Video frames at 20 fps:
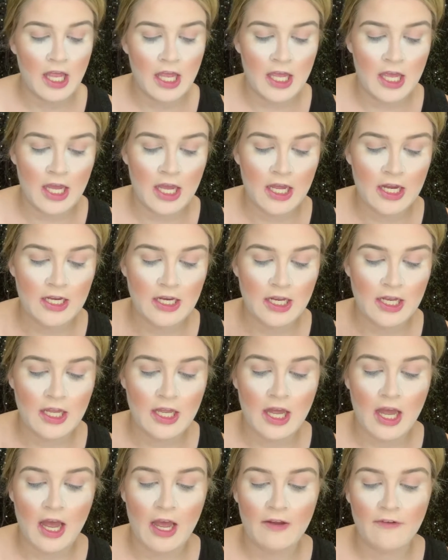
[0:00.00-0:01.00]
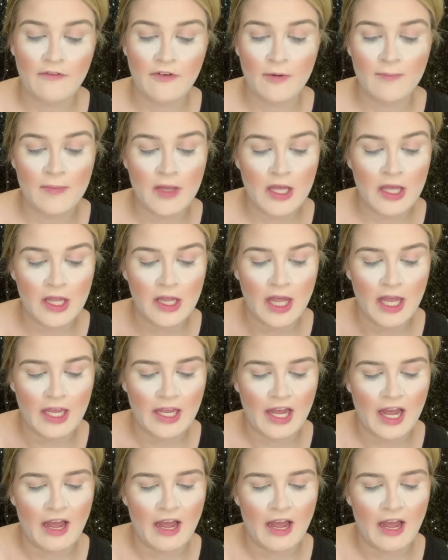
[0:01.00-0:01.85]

And for me, like,